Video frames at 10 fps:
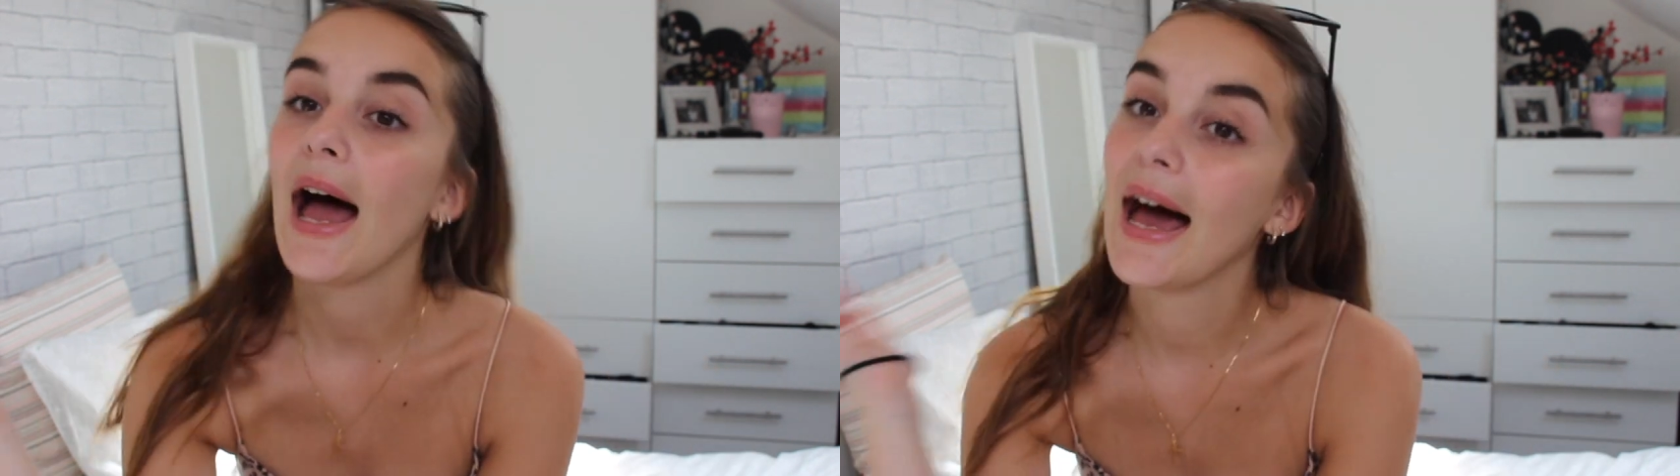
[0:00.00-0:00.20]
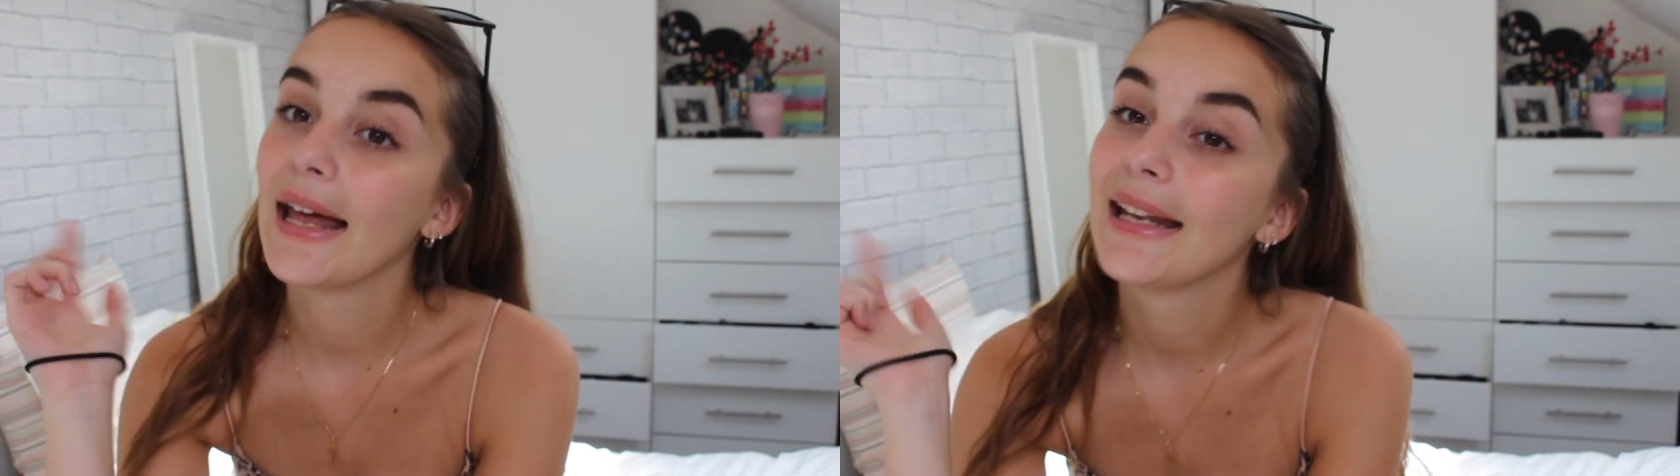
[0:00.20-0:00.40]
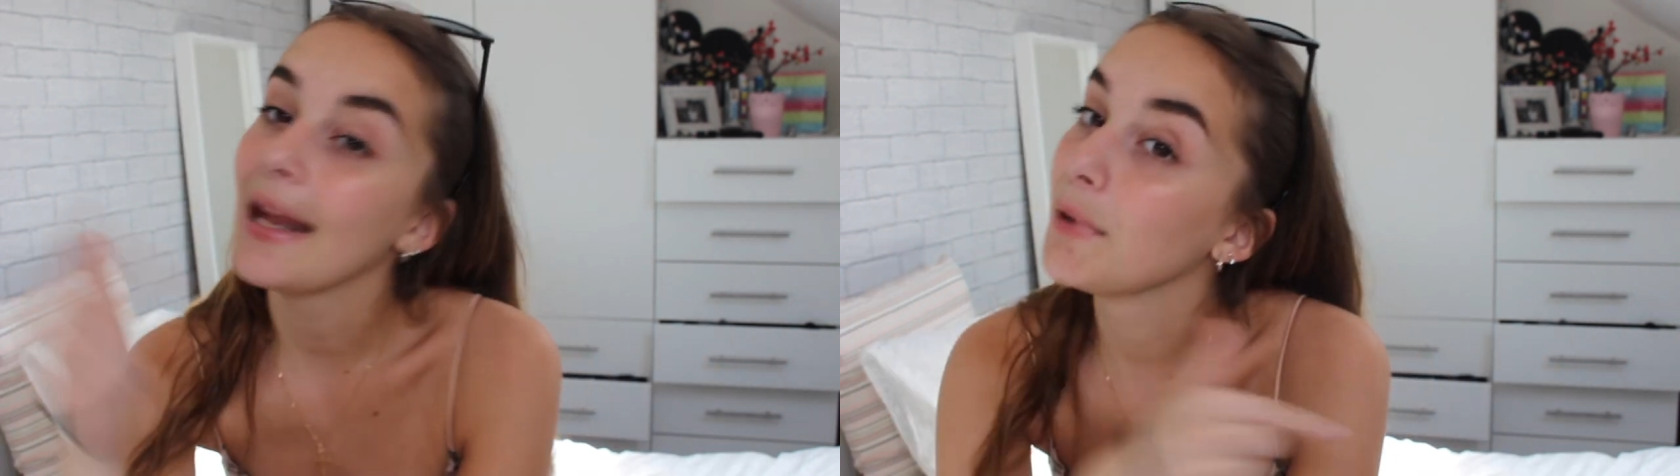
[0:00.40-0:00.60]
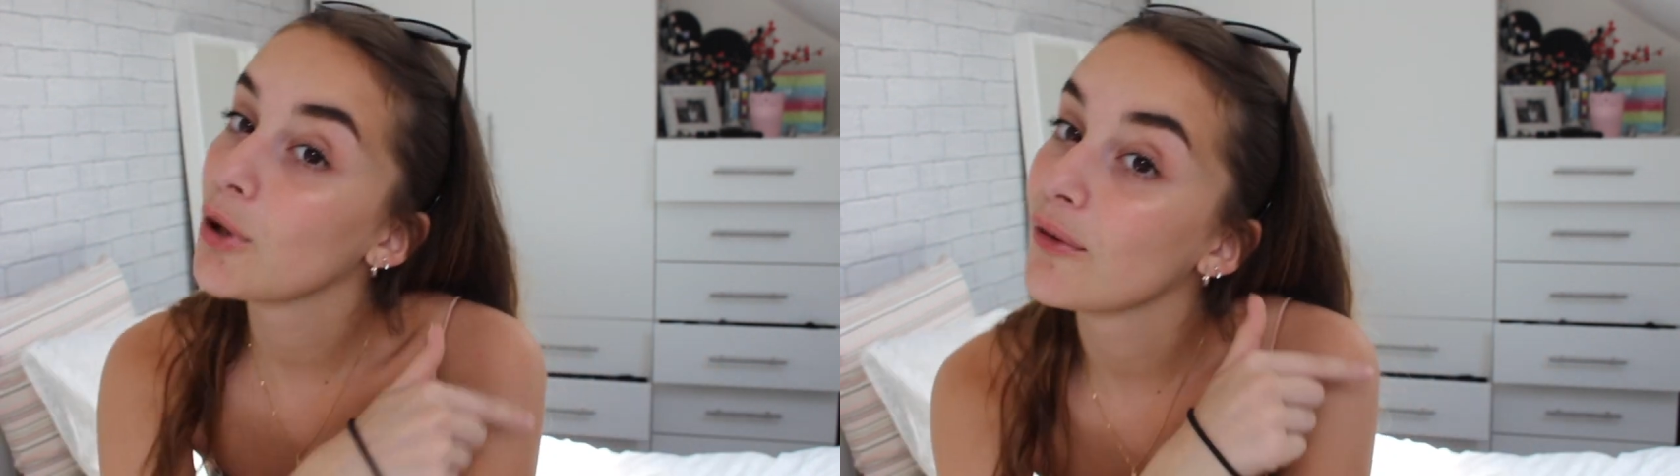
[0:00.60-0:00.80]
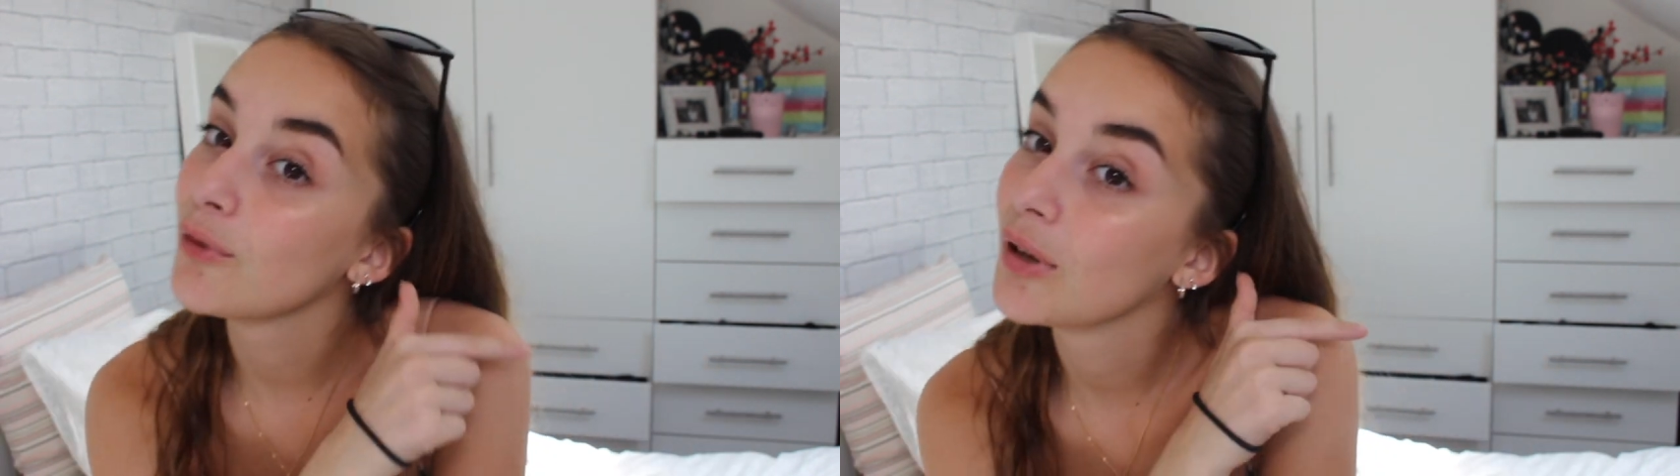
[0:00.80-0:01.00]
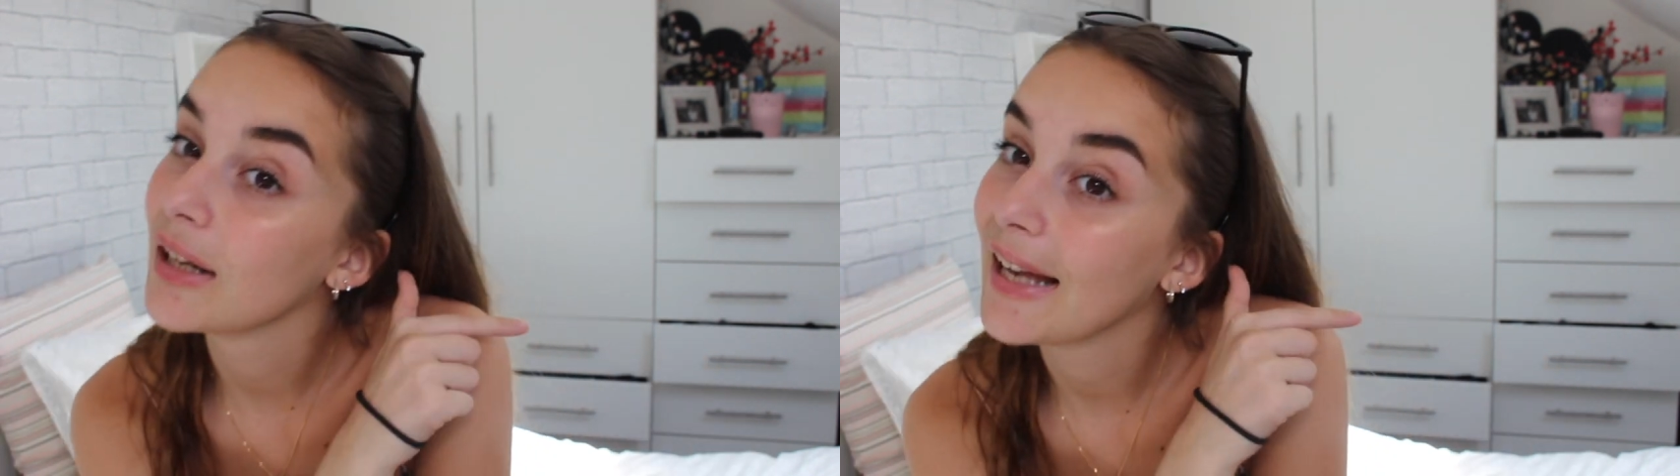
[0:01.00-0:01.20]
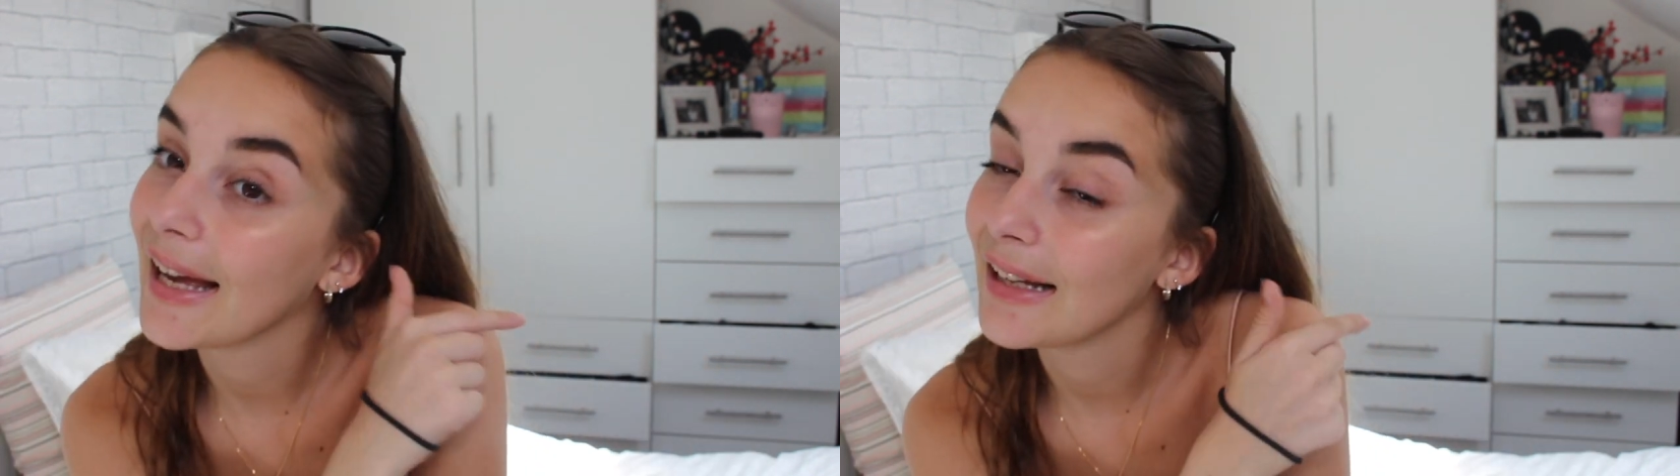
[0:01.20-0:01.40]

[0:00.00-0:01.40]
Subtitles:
and let me know if you're gonna get